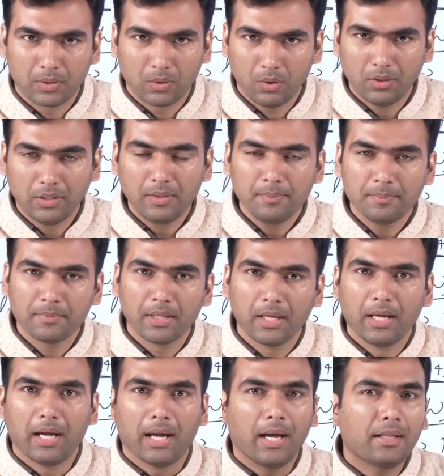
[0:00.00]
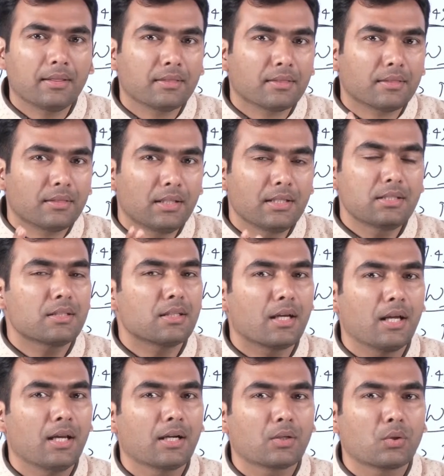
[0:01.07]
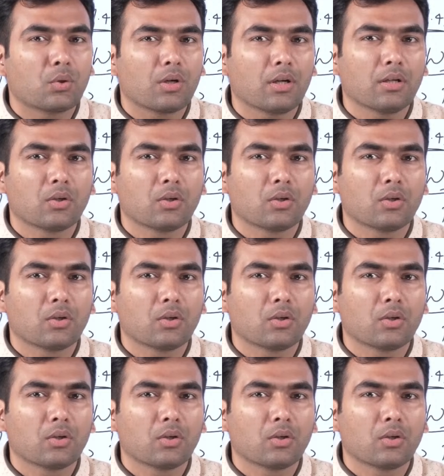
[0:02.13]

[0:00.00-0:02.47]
Okay, and this electoral